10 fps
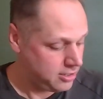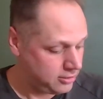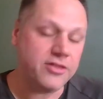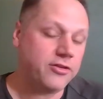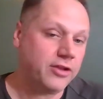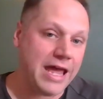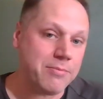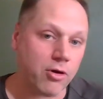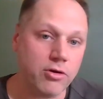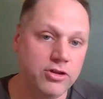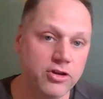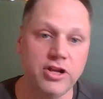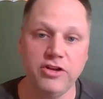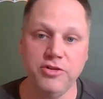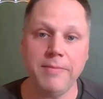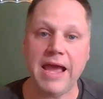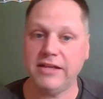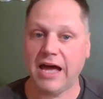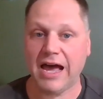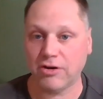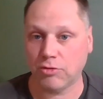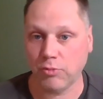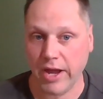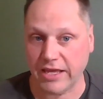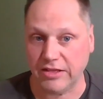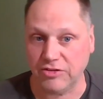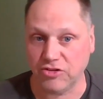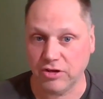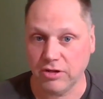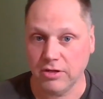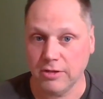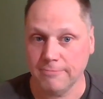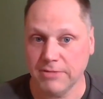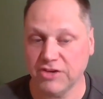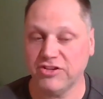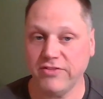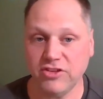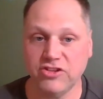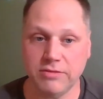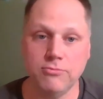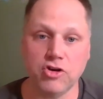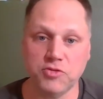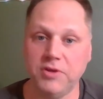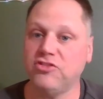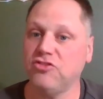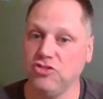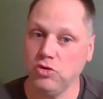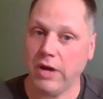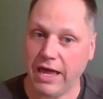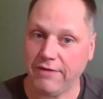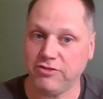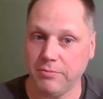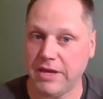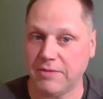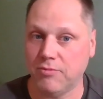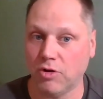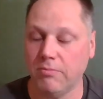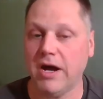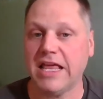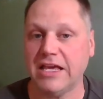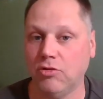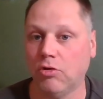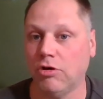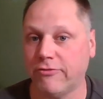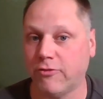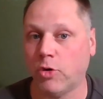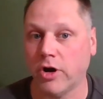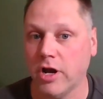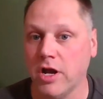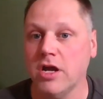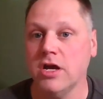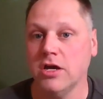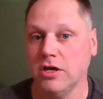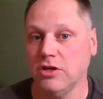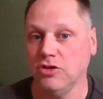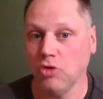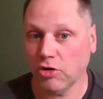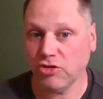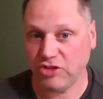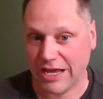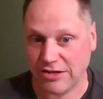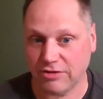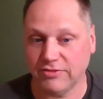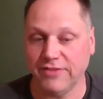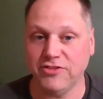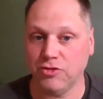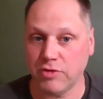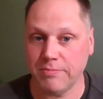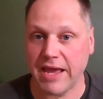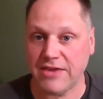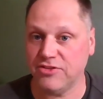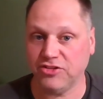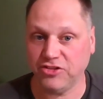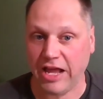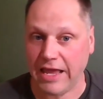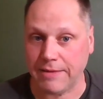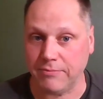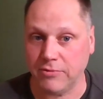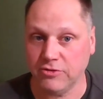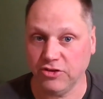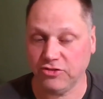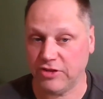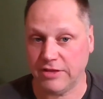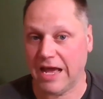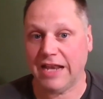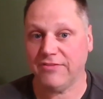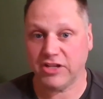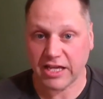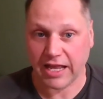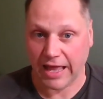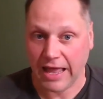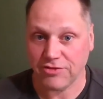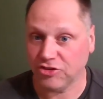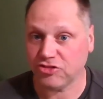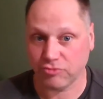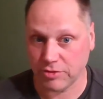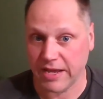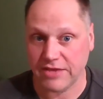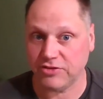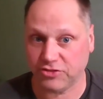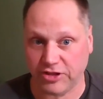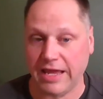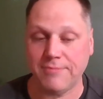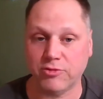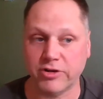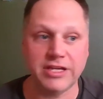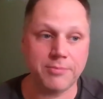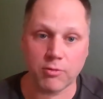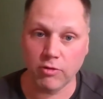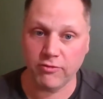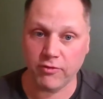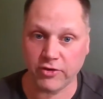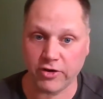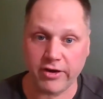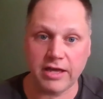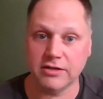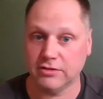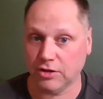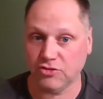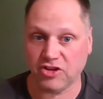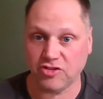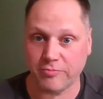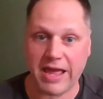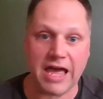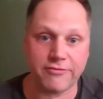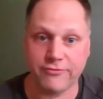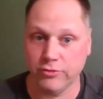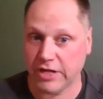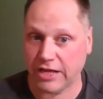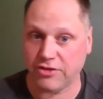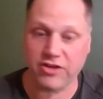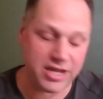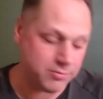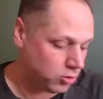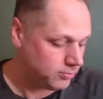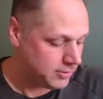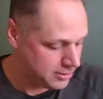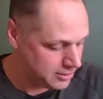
And then labor, you're going to demand a higher wage because everything's getting more expensive. You have to make more money in order for your standard of living to remain the same. Just not even to get ahead, just to remain the same, to where you can keep a roof over your head, clothes on your back, food on the table.